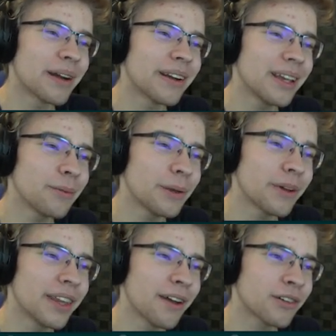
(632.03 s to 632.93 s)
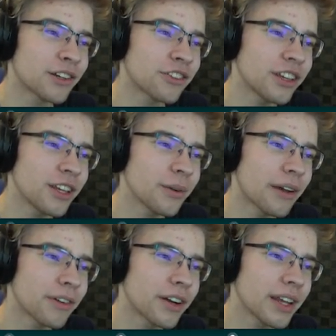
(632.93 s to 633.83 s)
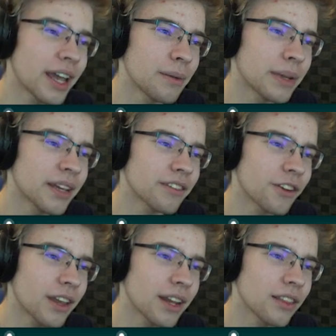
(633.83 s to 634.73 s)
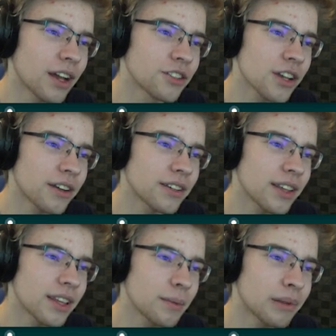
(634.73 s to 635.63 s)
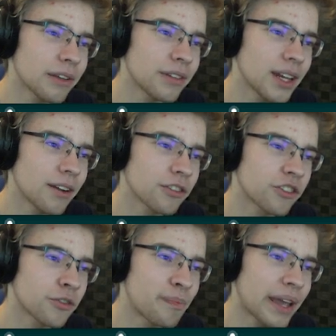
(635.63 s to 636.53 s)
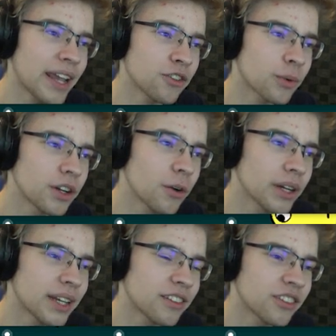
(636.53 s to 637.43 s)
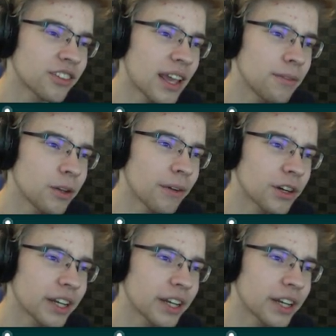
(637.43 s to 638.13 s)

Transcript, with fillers: Birdie. We will never see you ever again because you're getting launched out into the oblivion of space where no one can save you ever